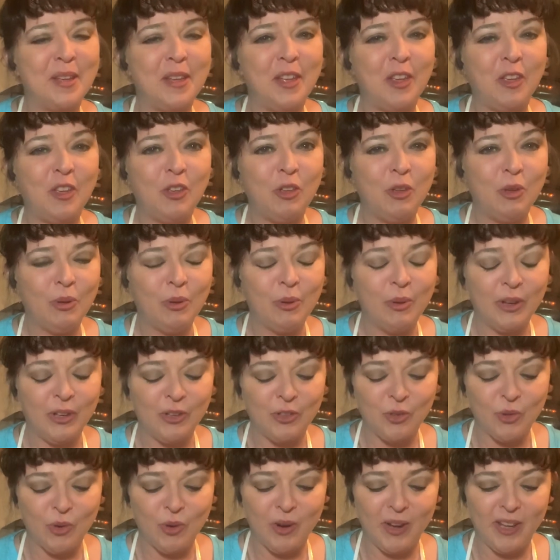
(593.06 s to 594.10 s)
You
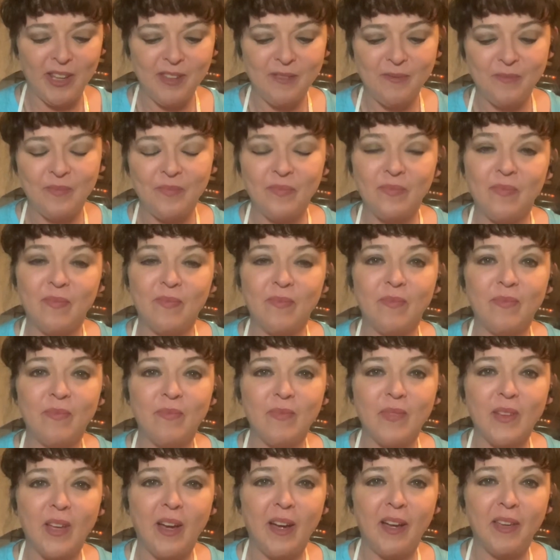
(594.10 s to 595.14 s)
enjoy.
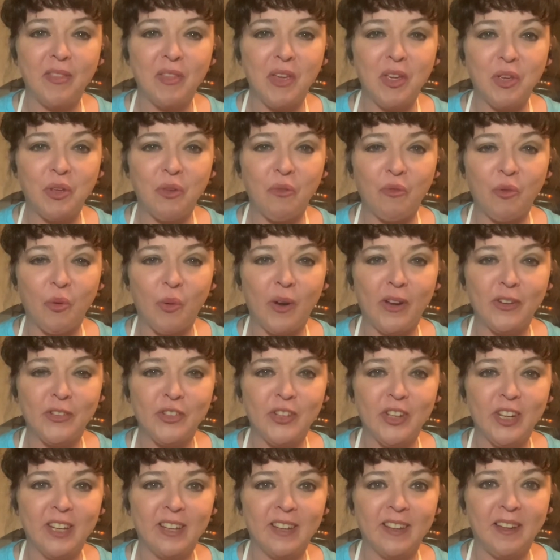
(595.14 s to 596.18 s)
I thank you for
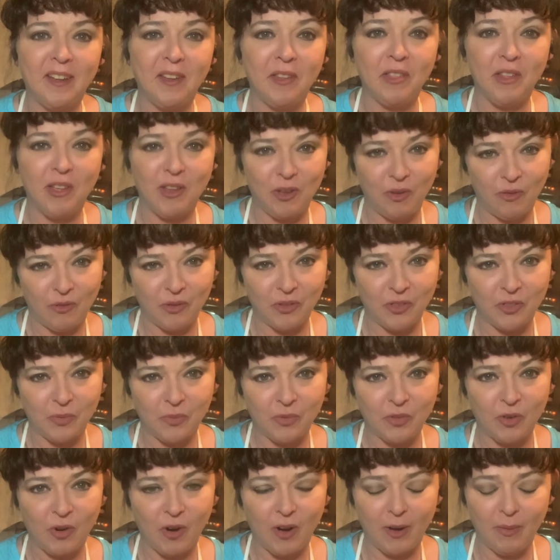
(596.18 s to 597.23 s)
watching. I thank you for
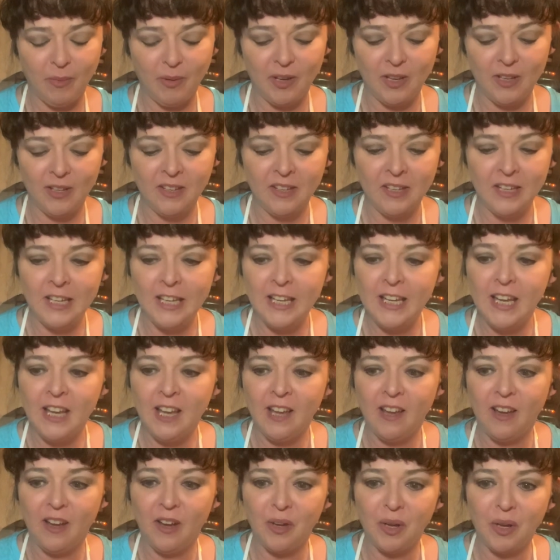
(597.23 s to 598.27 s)
subscribing.
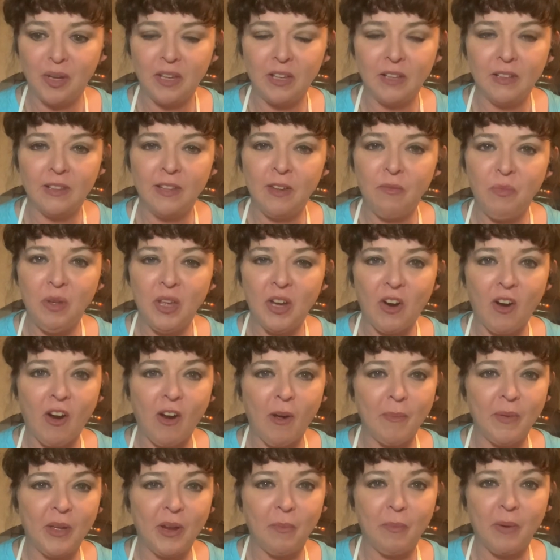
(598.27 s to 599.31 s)
Leave me a
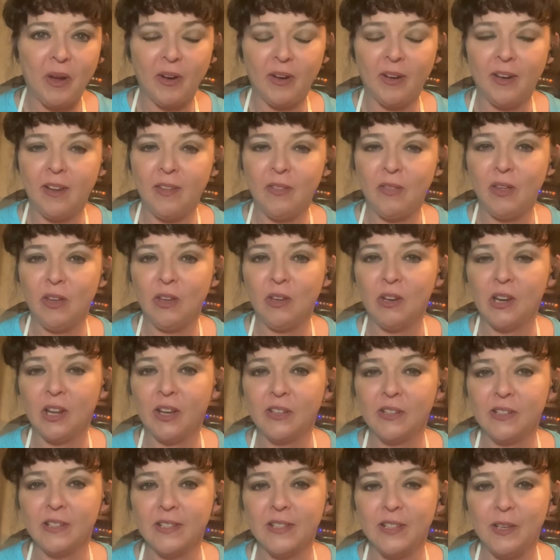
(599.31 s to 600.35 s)
comment about anything you'd like
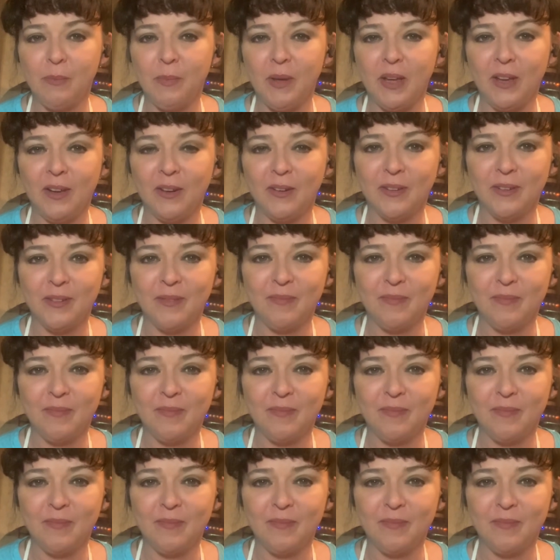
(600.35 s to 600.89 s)
to see made.